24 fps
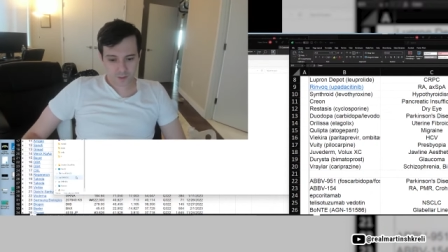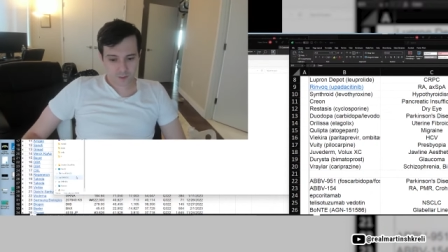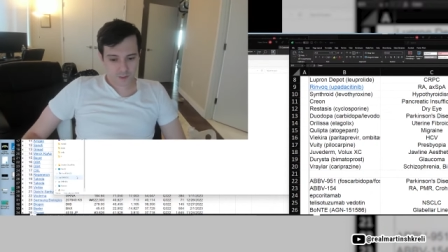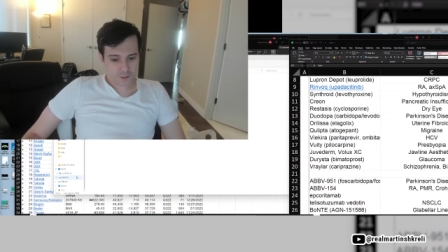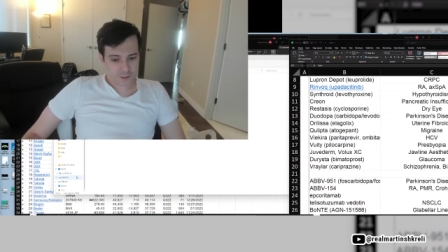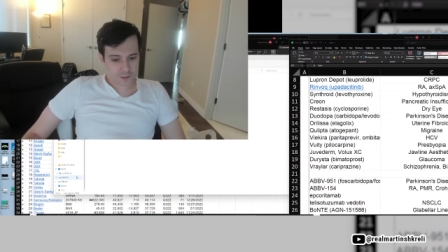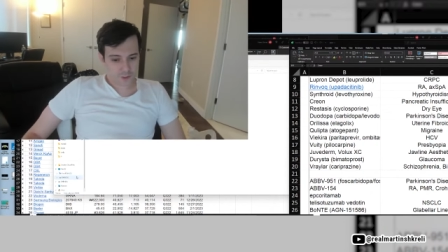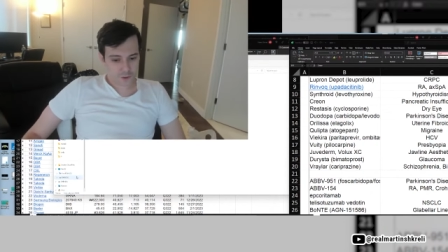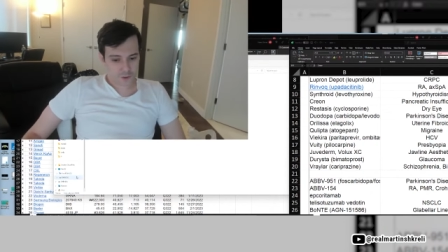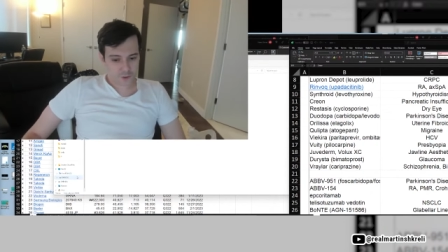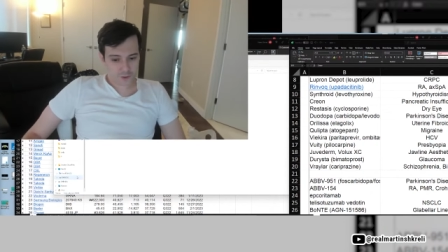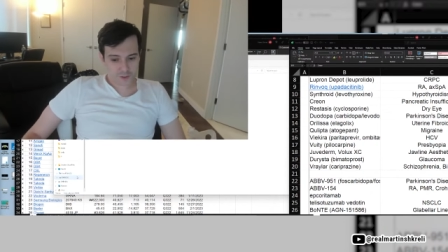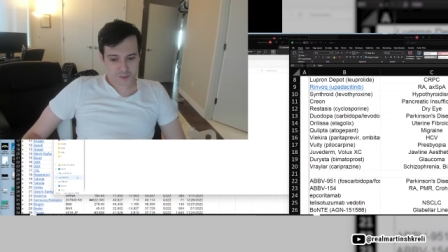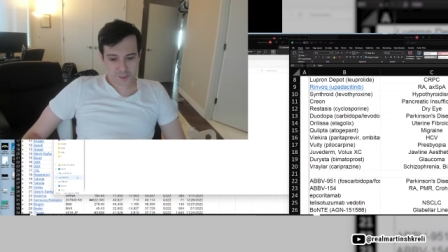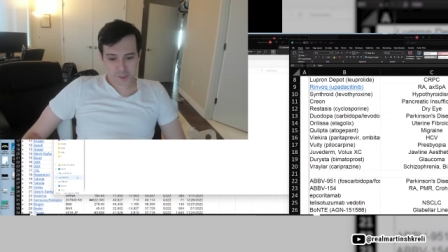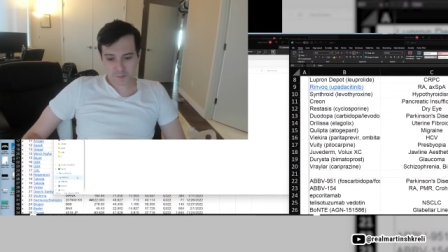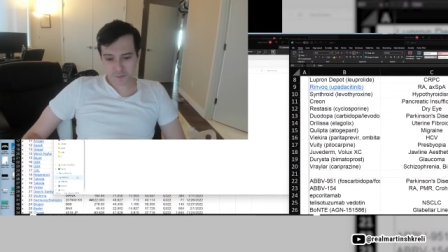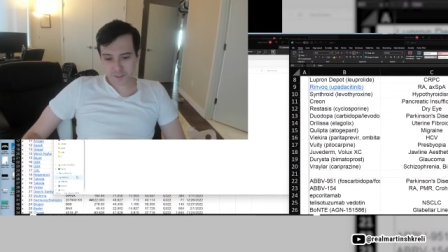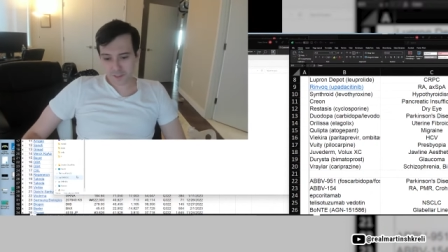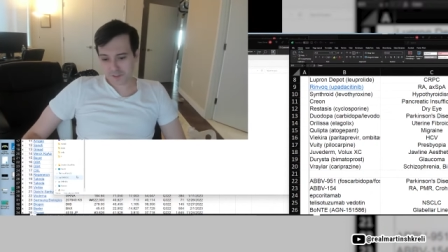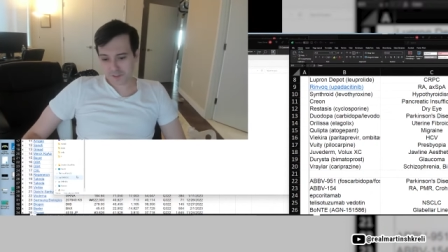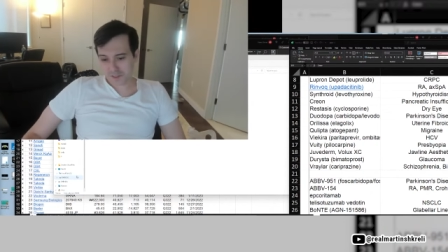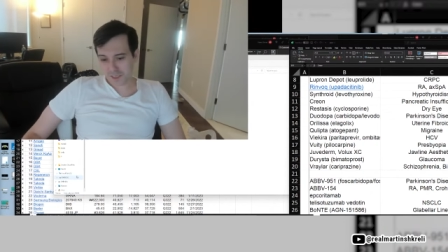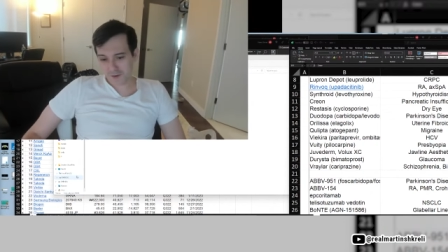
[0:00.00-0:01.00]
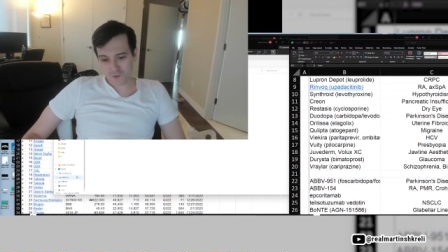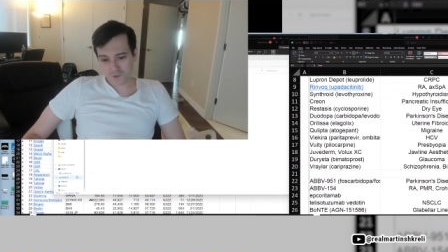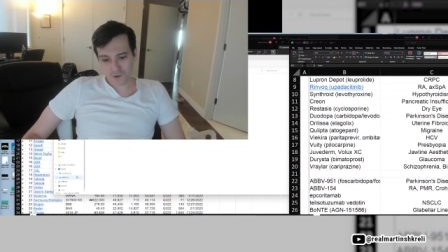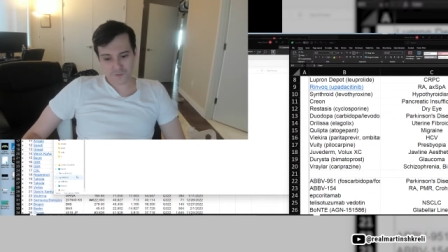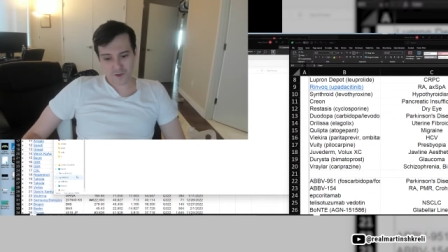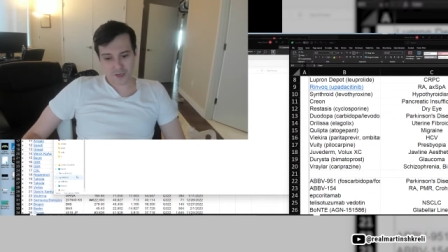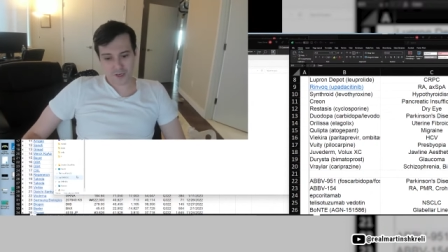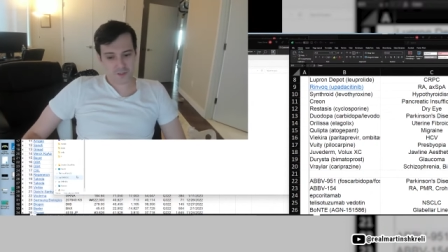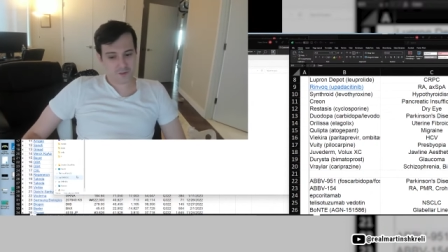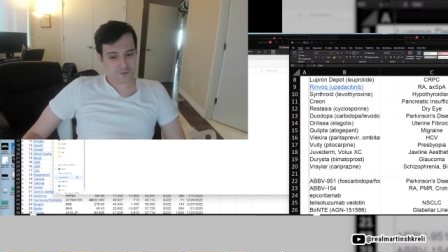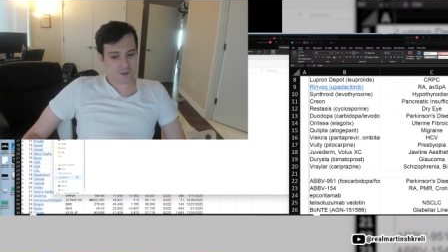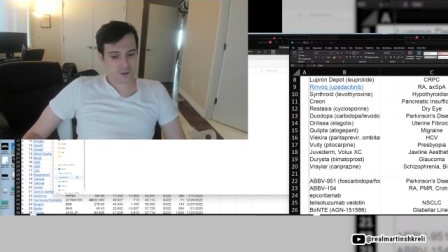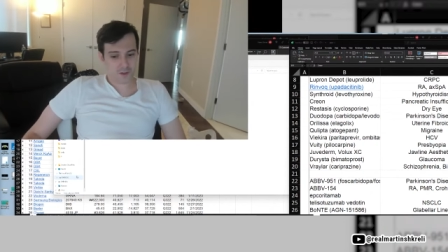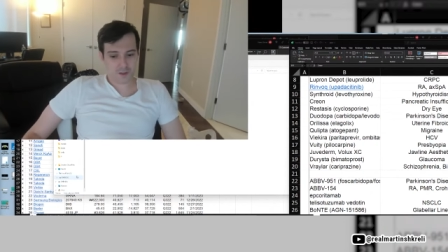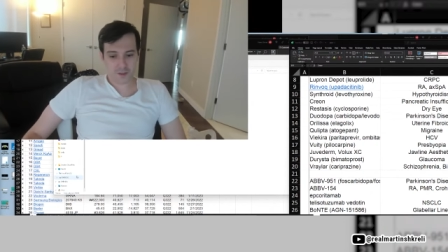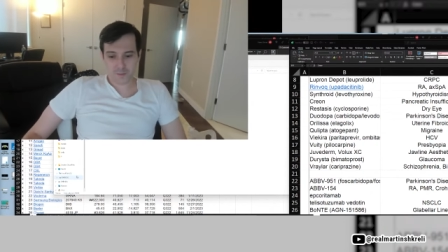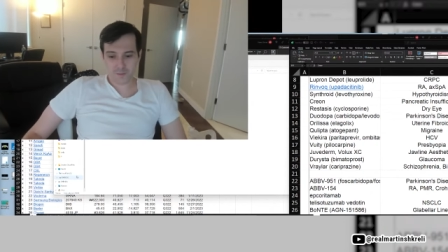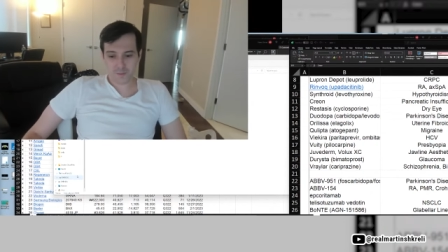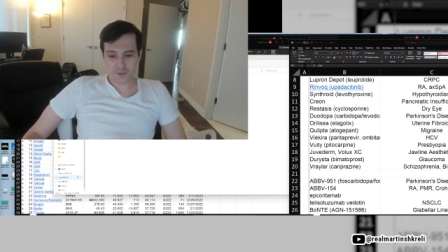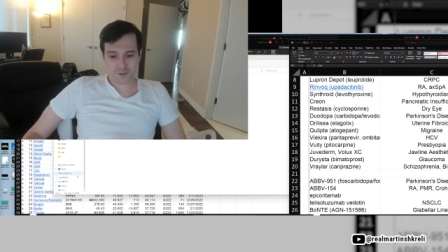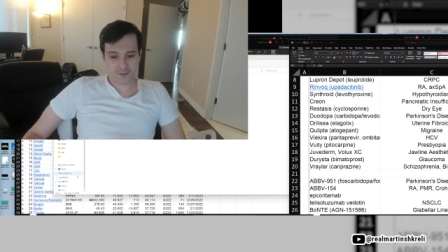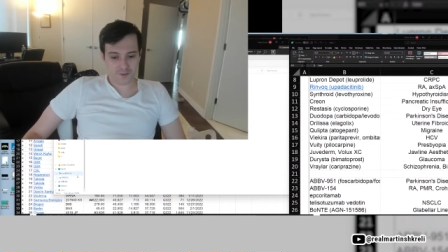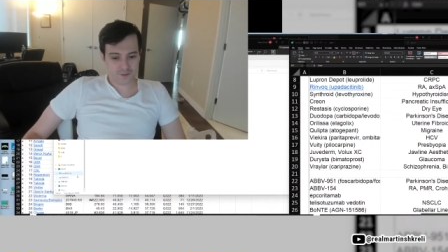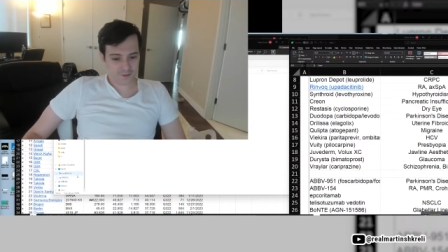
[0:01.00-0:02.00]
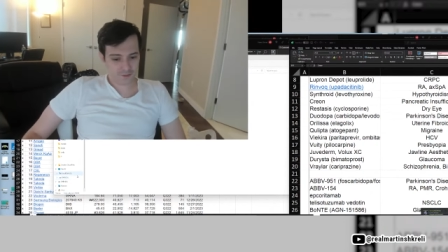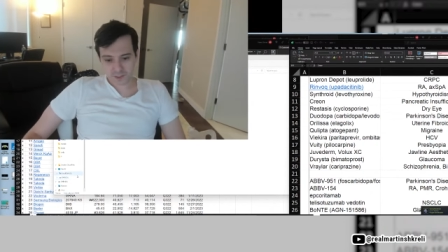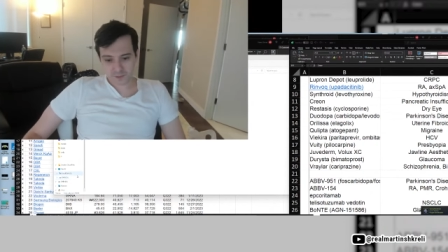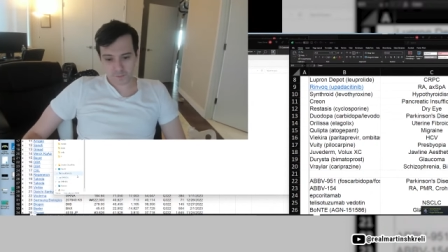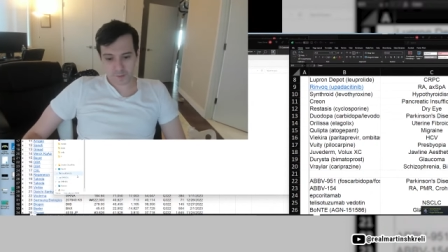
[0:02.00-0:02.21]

Insurance companies never fight drug companies,